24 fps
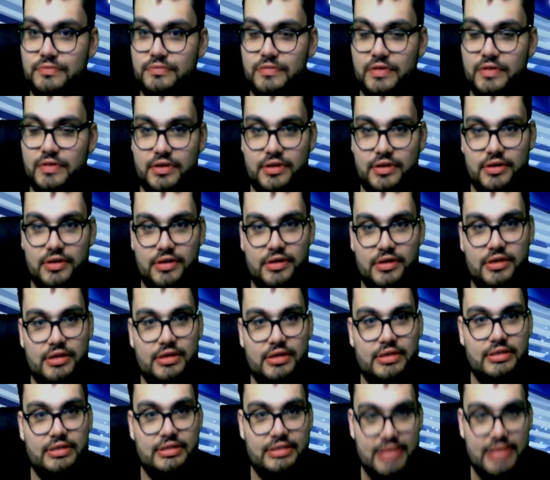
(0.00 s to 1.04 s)
Nope.
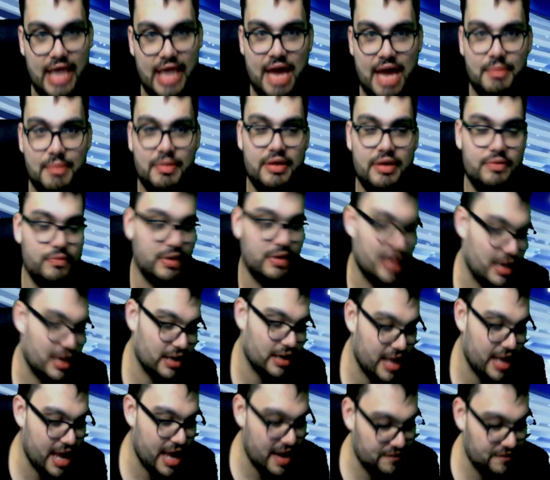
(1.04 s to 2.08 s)
Damn it. We're
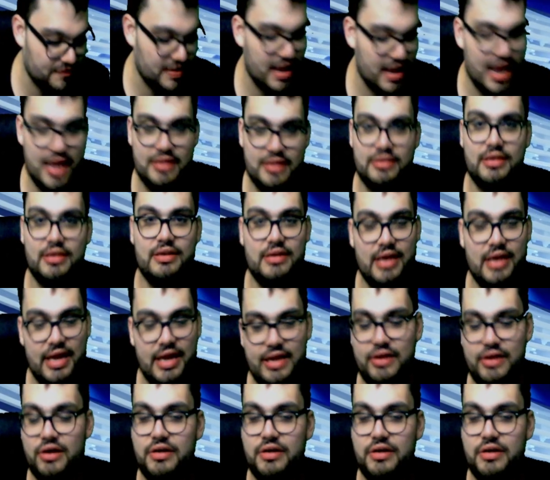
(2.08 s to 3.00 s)
going to have to end the night